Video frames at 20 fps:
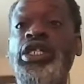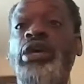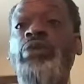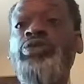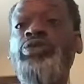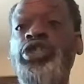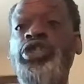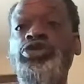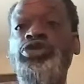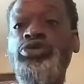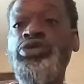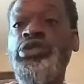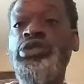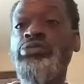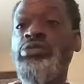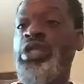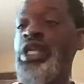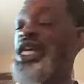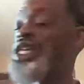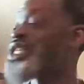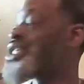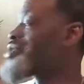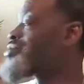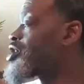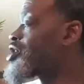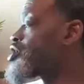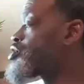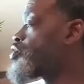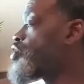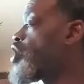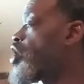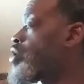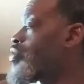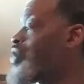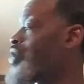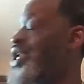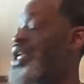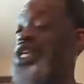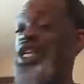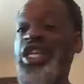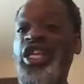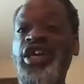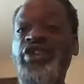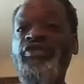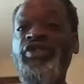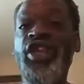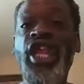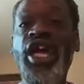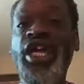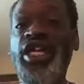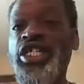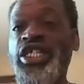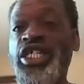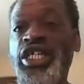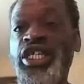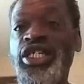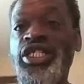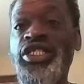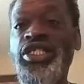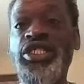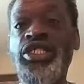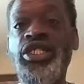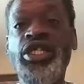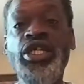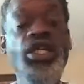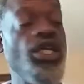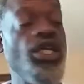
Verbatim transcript: that we could do something like this because we're already living like this